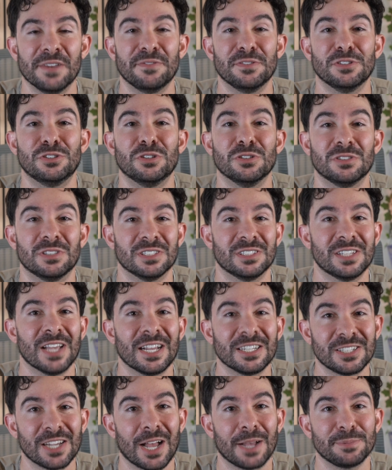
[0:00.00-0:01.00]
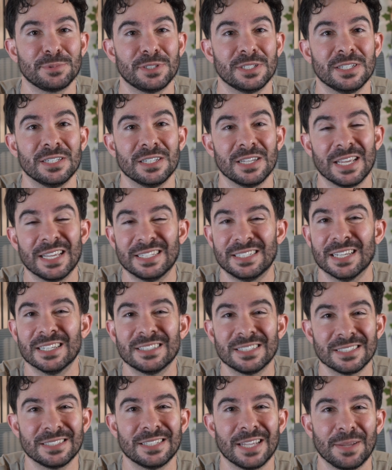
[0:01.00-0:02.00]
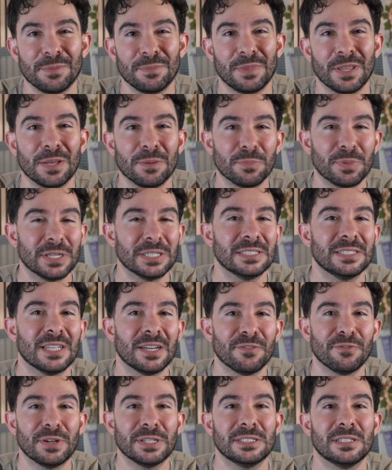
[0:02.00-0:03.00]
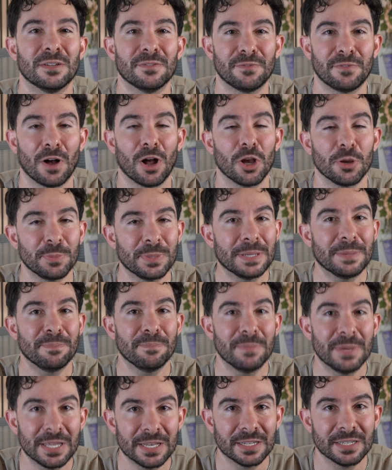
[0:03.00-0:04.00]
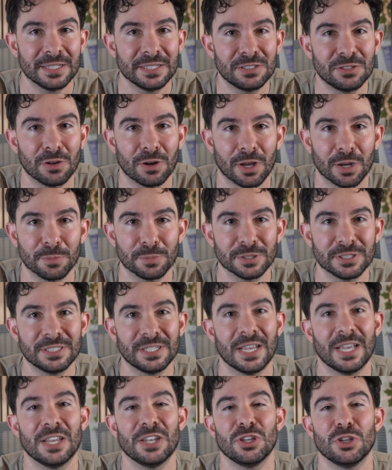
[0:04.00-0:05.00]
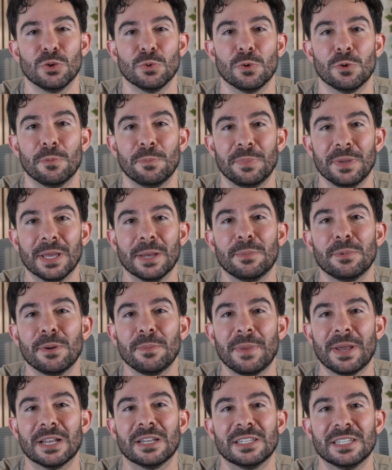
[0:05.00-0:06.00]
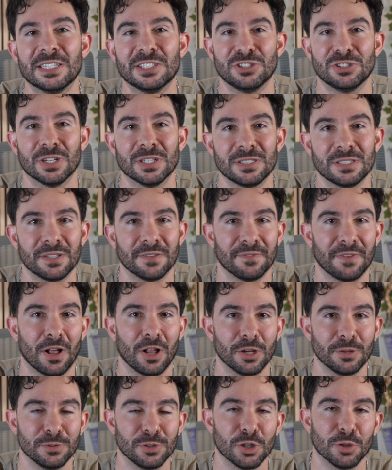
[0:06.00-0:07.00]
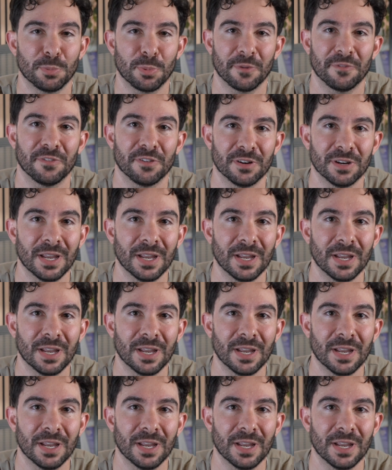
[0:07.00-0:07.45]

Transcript: if you choose the touch option, it does the same thing, but instead of raising the volume immediately to 100%, you will be able to manually adjust the volume to a preferred